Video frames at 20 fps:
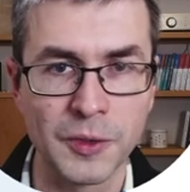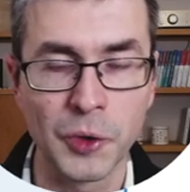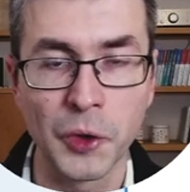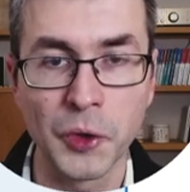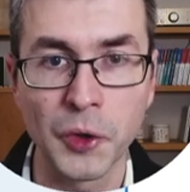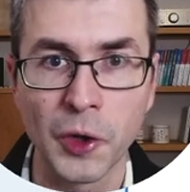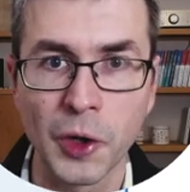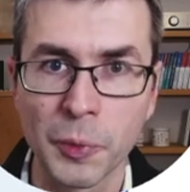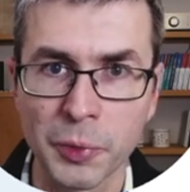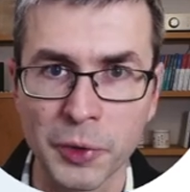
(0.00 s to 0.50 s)

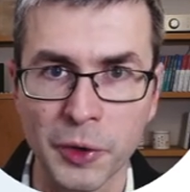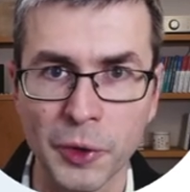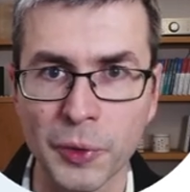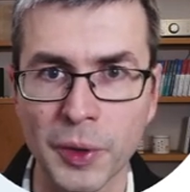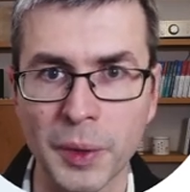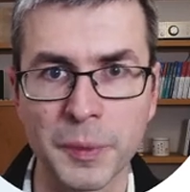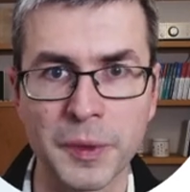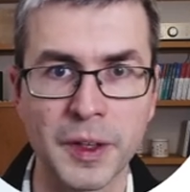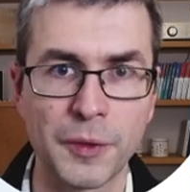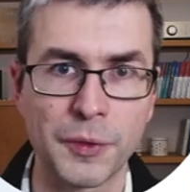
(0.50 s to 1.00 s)
Not all
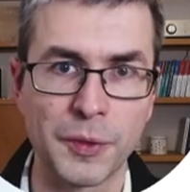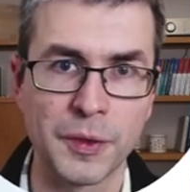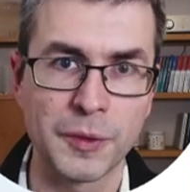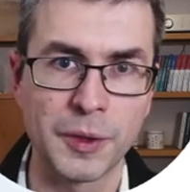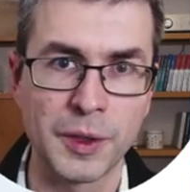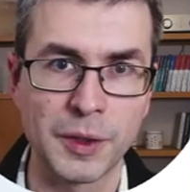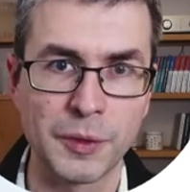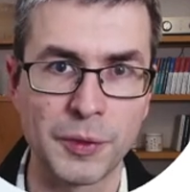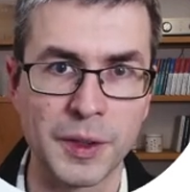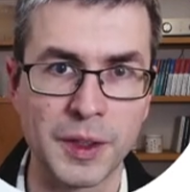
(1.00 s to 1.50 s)
programs have a
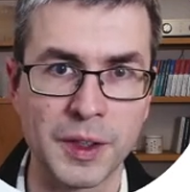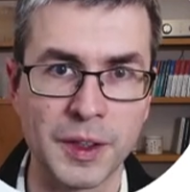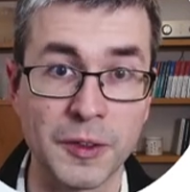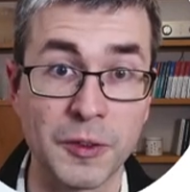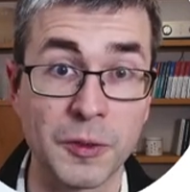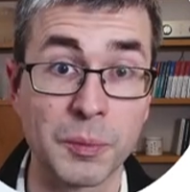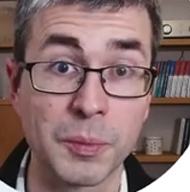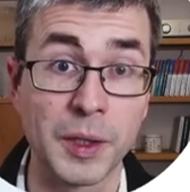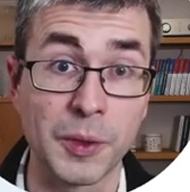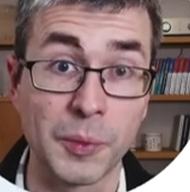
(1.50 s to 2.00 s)

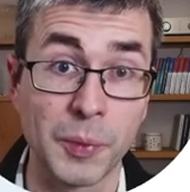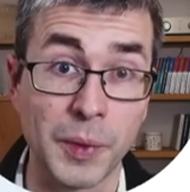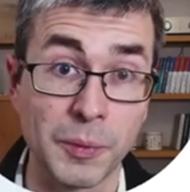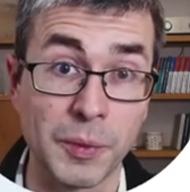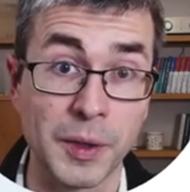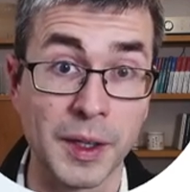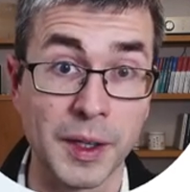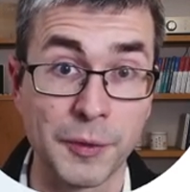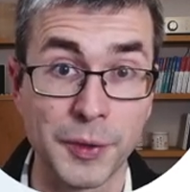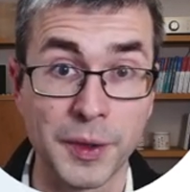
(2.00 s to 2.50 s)
stratification, but
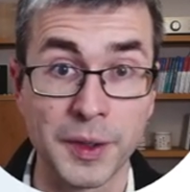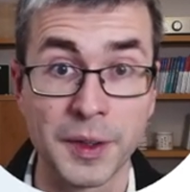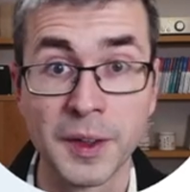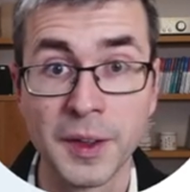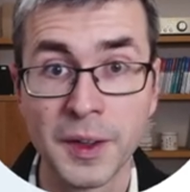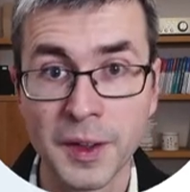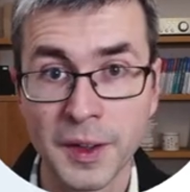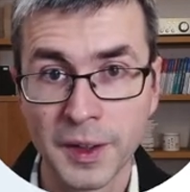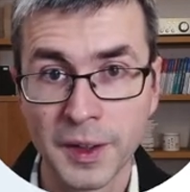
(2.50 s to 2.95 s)
when we have it,